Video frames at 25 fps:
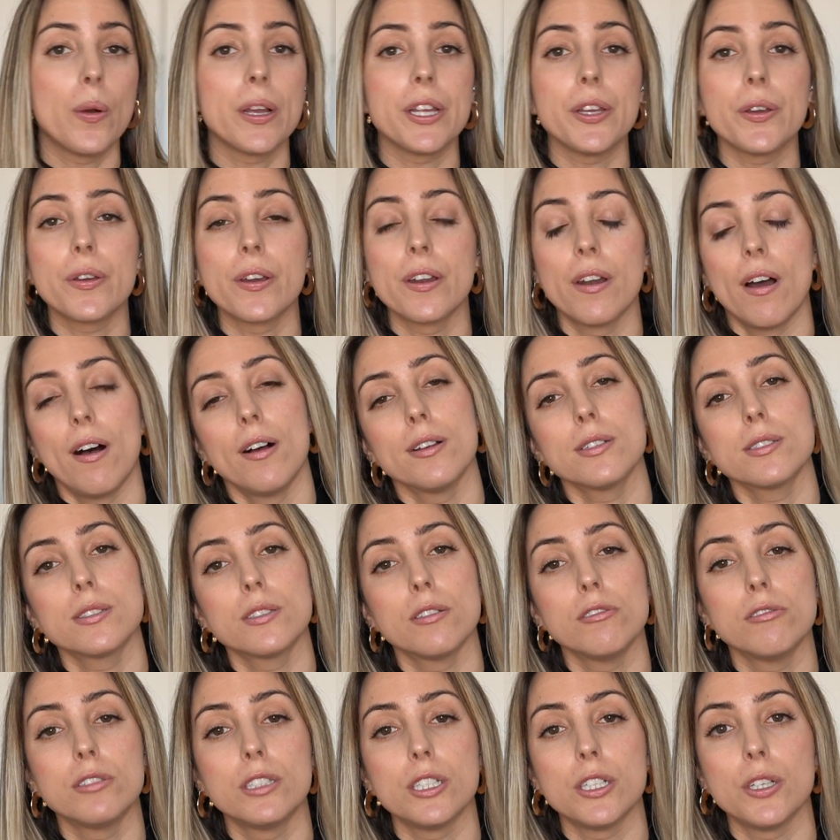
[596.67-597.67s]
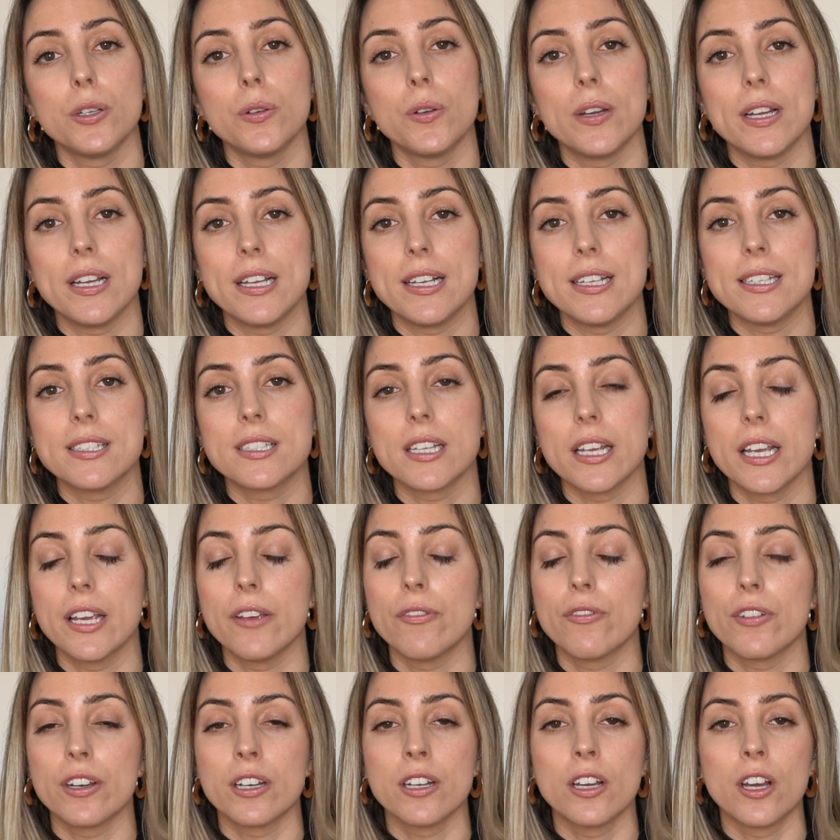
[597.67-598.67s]
What you could also do is
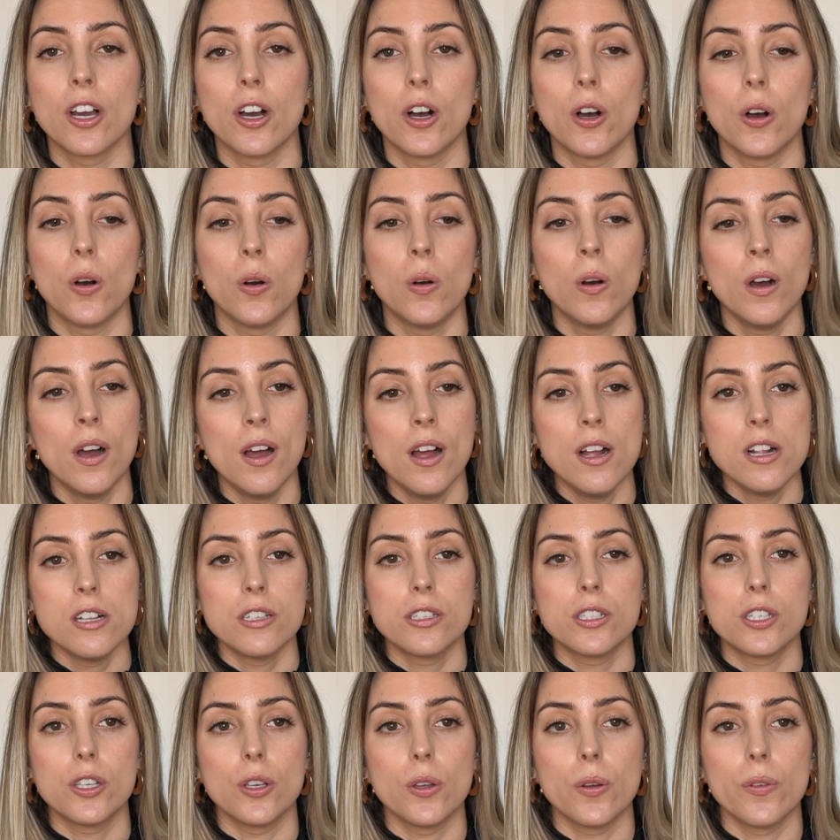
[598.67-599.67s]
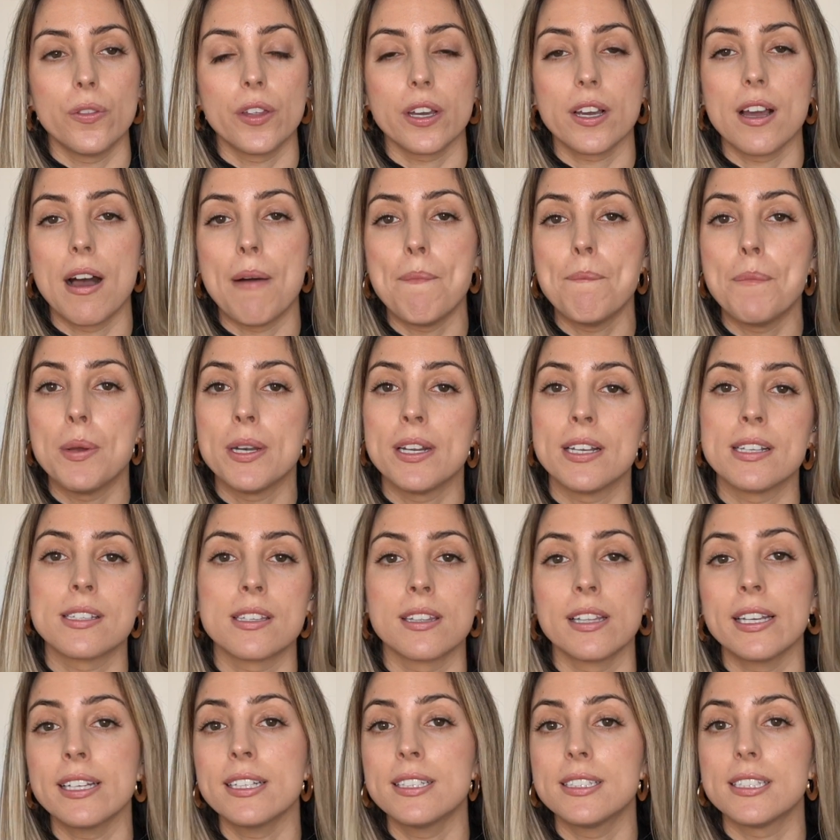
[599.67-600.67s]
even go to the
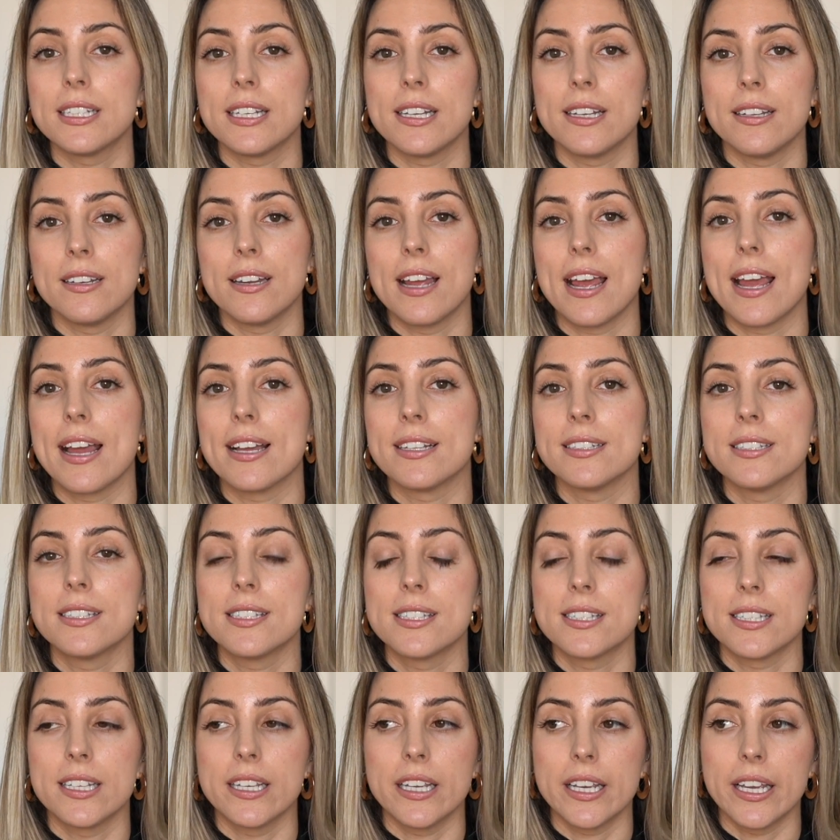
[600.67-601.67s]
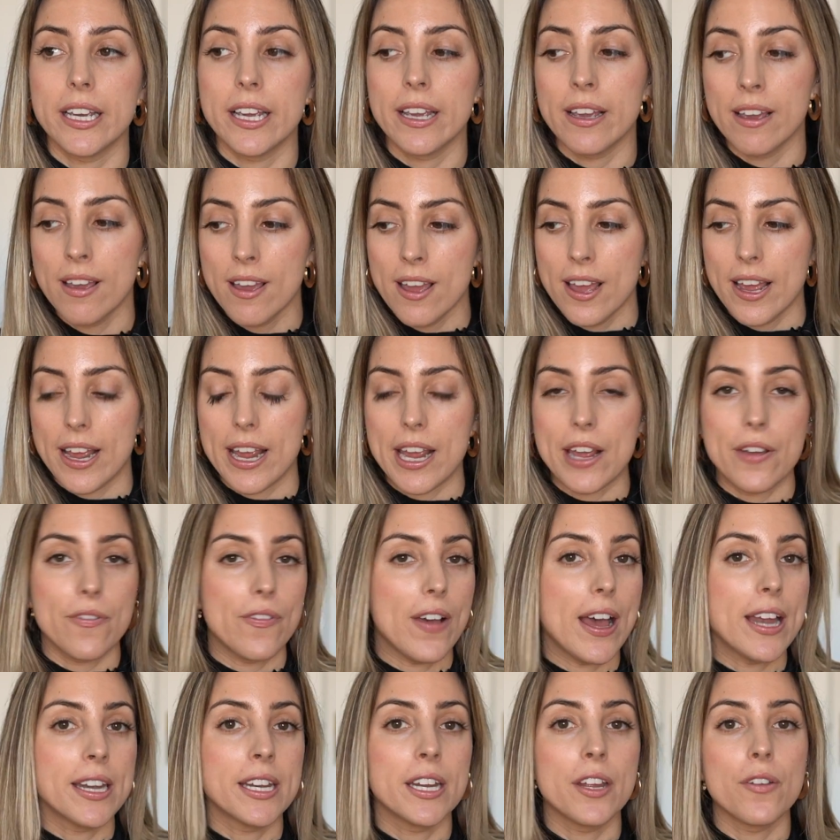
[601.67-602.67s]
company's LinkedIn and see
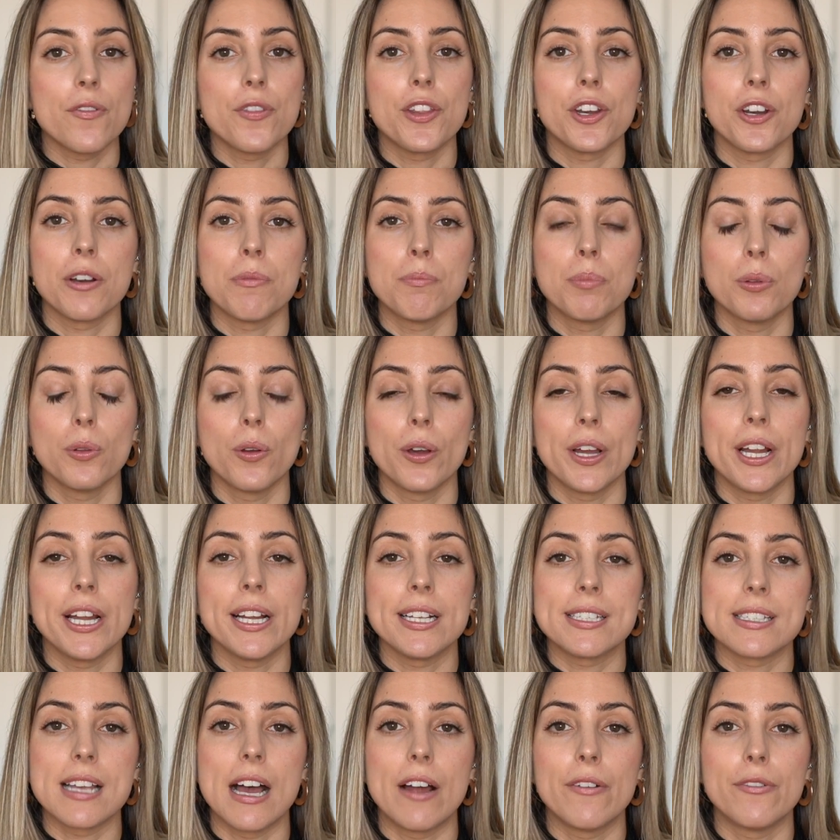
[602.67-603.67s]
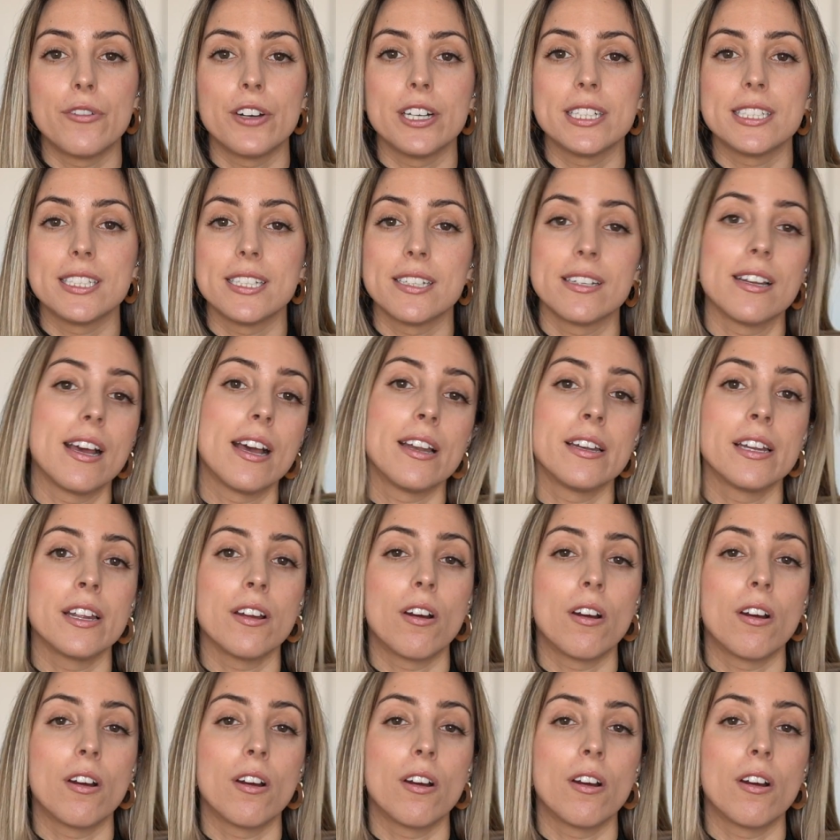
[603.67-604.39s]
if any of their employees have written